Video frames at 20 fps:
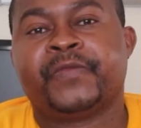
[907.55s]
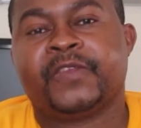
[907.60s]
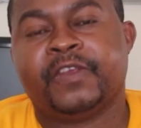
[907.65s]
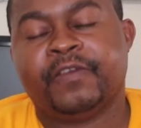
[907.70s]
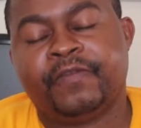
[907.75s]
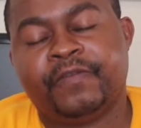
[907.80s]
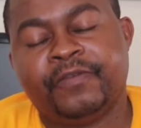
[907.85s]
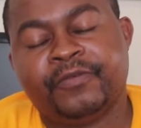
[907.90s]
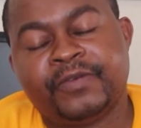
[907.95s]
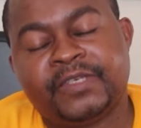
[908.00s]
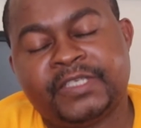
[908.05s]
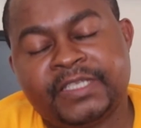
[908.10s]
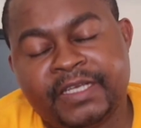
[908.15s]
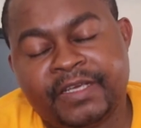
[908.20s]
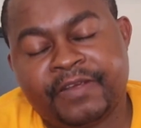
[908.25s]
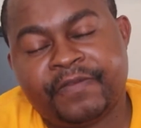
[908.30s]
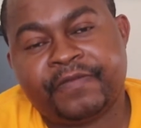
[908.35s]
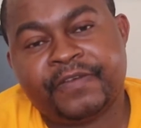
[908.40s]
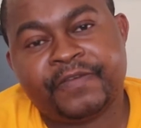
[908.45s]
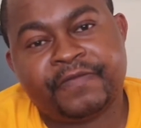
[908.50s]
If you
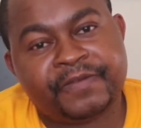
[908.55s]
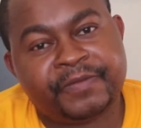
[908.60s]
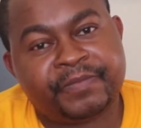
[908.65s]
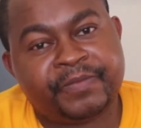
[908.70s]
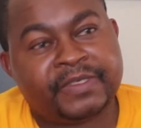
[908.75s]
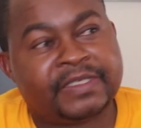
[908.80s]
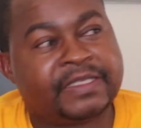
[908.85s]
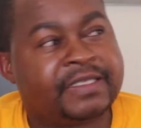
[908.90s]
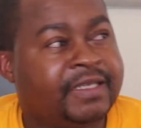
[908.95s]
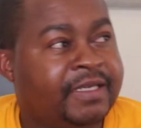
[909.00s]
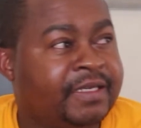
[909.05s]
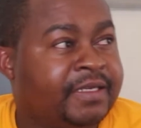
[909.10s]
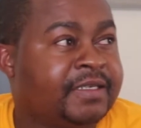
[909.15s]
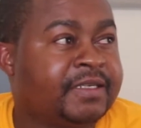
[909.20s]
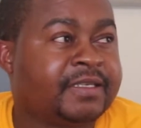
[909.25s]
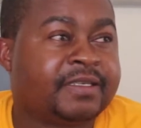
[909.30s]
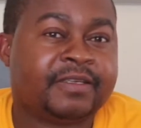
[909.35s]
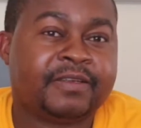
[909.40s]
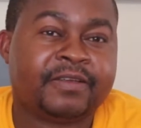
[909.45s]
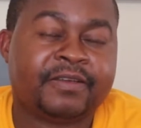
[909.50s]
take
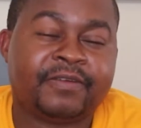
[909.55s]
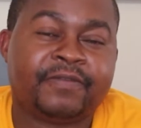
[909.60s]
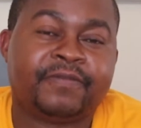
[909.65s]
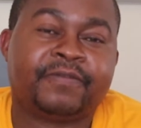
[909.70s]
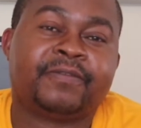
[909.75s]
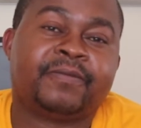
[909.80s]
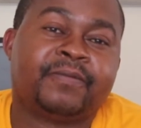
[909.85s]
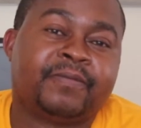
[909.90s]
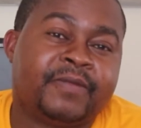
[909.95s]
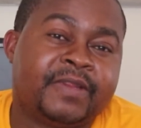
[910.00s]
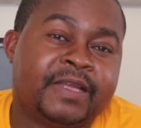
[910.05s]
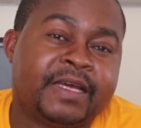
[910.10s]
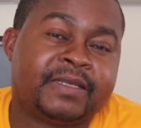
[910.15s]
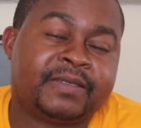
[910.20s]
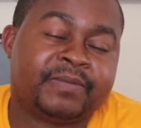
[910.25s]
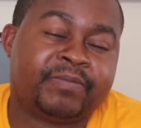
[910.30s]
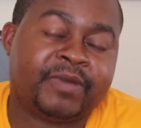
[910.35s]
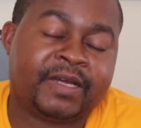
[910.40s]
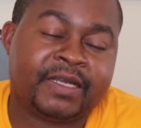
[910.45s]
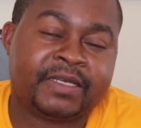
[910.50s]
50% from
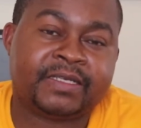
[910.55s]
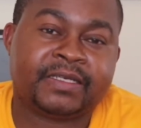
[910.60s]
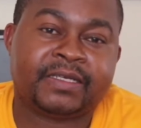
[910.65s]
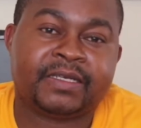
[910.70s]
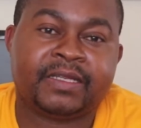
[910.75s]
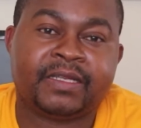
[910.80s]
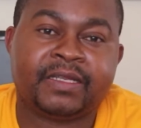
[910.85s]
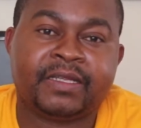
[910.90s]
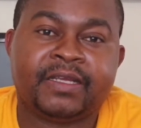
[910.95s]
that battery,